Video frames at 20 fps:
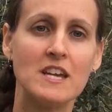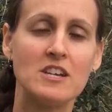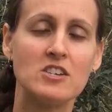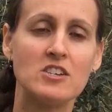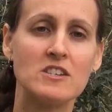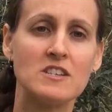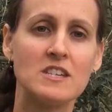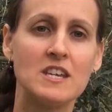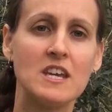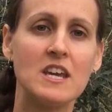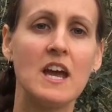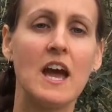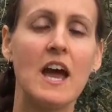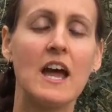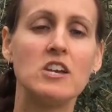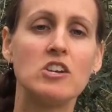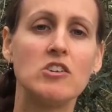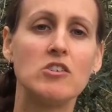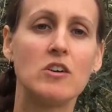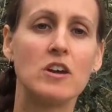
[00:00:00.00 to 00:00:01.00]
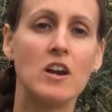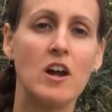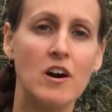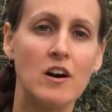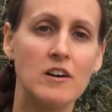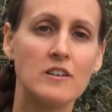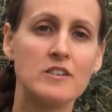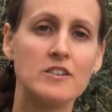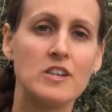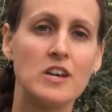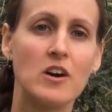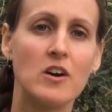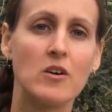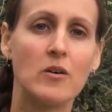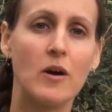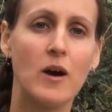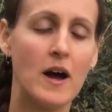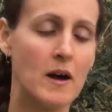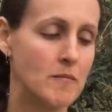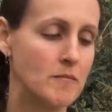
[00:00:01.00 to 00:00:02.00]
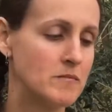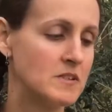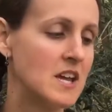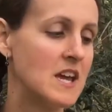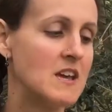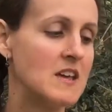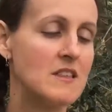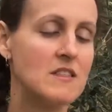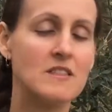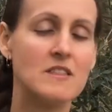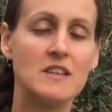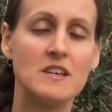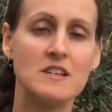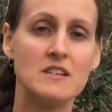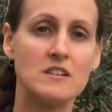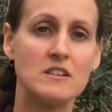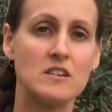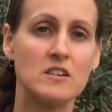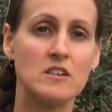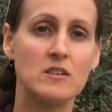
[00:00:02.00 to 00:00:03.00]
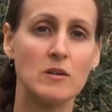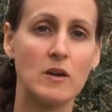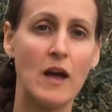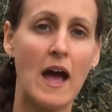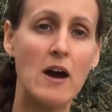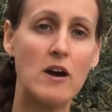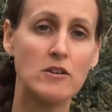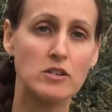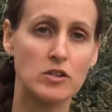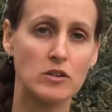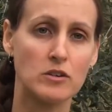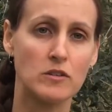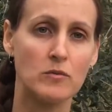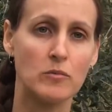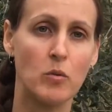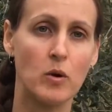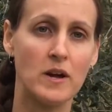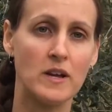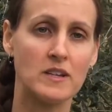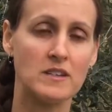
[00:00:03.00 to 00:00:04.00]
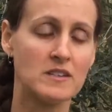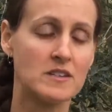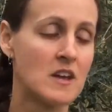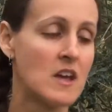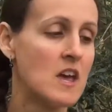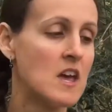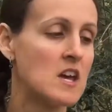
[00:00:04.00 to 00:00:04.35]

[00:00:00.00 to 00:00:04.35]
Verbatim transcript: agency, and you can also um, take these household ones